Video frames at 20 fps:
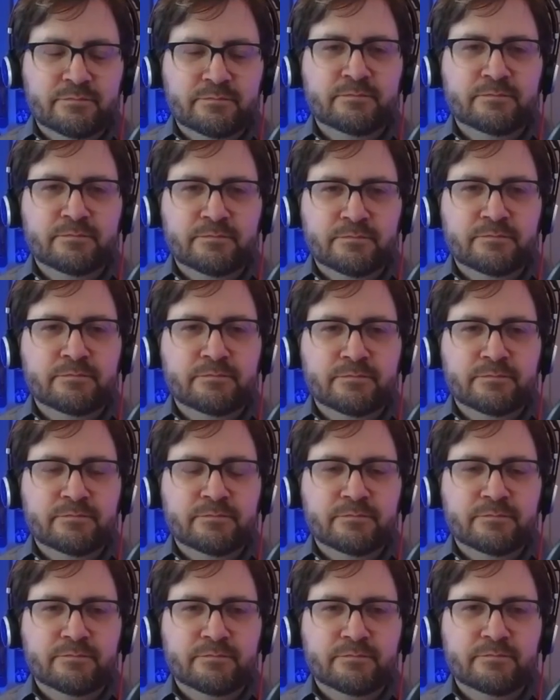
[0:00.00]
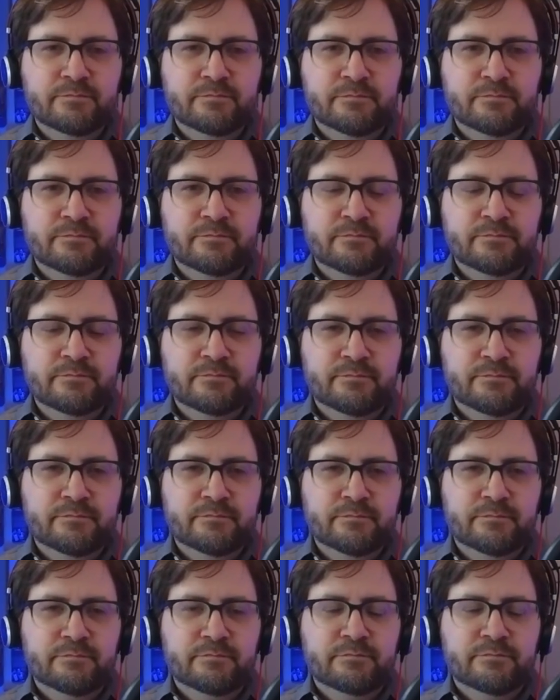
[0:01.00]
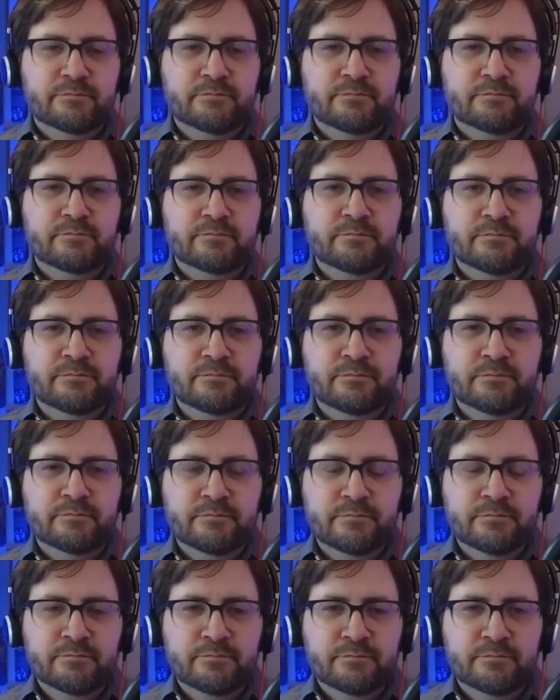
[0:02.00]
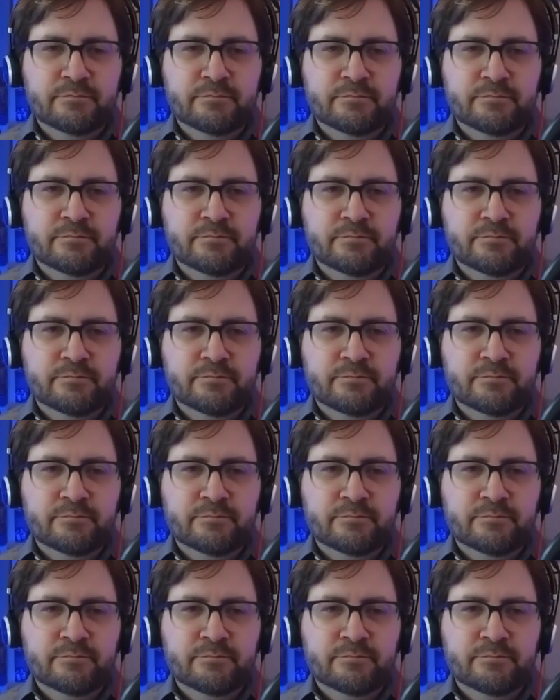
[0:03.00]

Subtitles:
(not speaking)